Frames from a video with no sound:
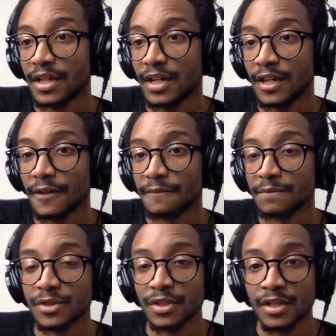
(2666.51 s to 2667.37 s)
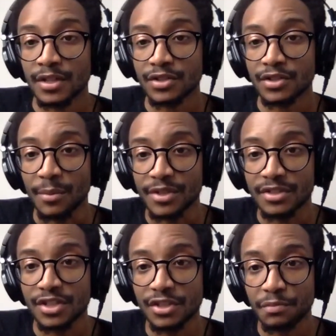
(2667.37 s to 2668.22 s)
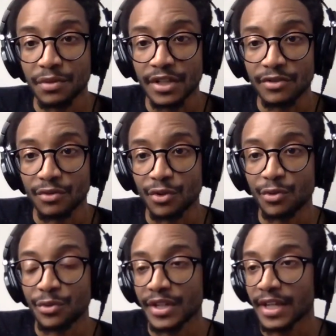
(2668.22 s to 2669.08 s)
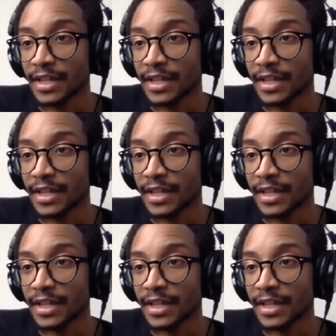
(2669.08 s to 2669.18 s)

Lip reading: So I'm gonna split real quick